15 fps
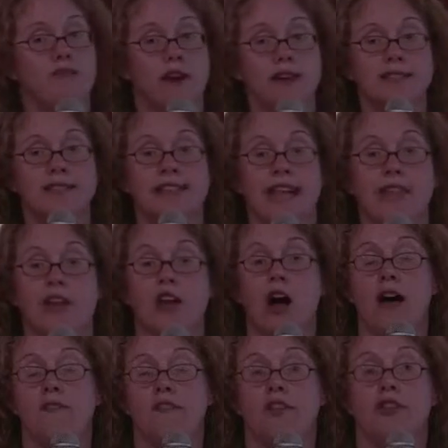far as to say that
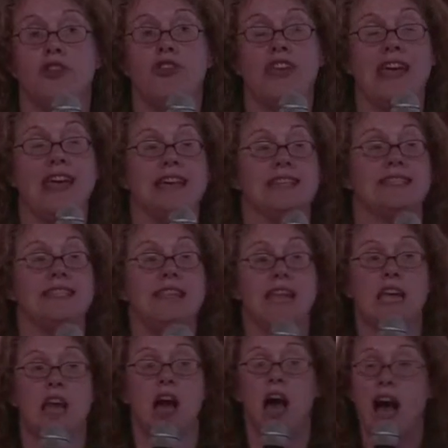Coffee News is
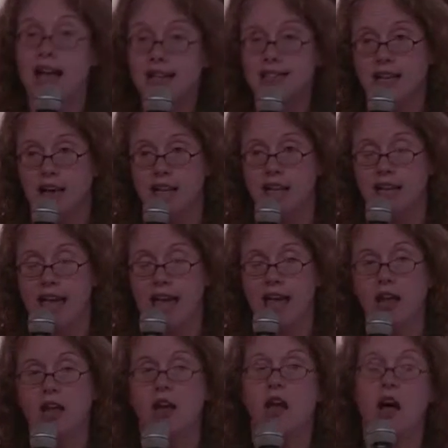the icing on the
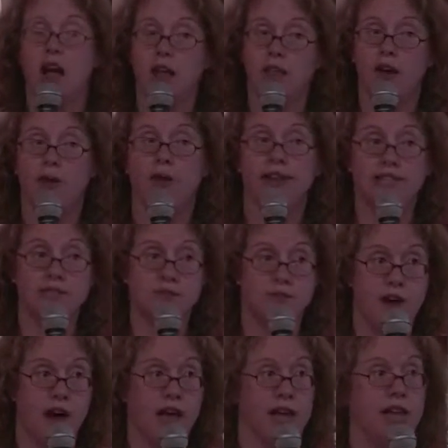cake, although it is
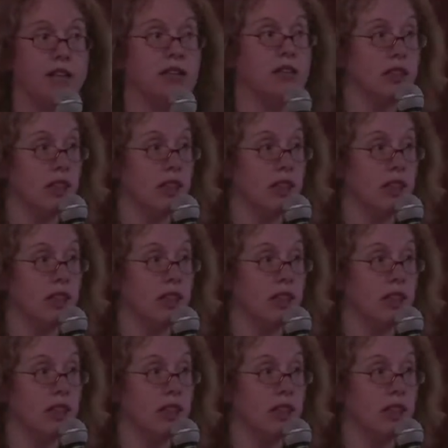fun and